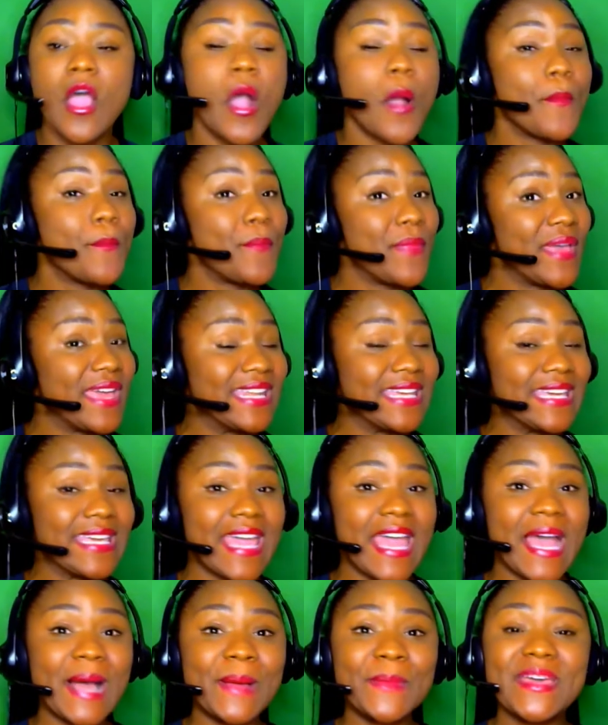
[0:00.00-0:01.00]

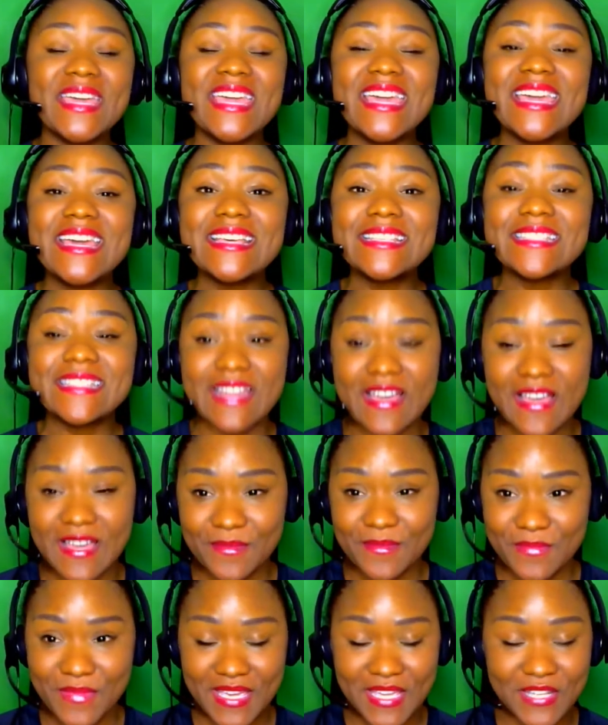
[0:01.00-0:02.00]
Minicam is not
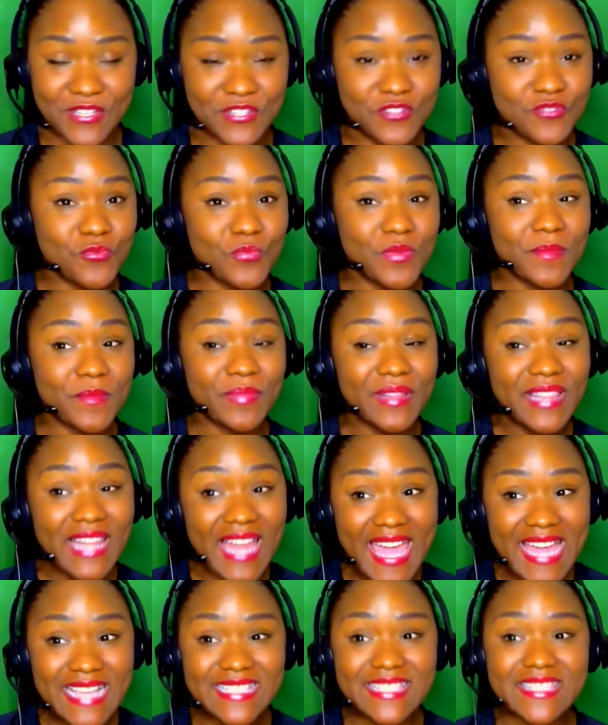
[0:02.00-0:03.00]
meant to
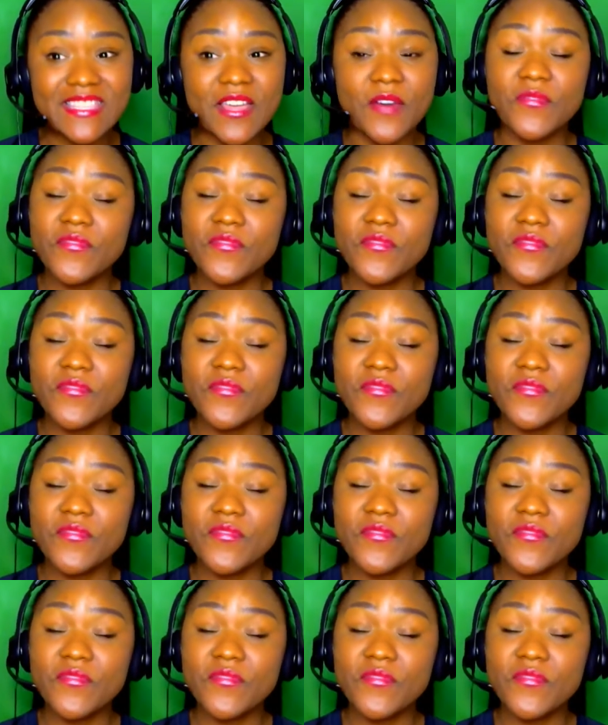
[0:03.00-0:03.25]
replace the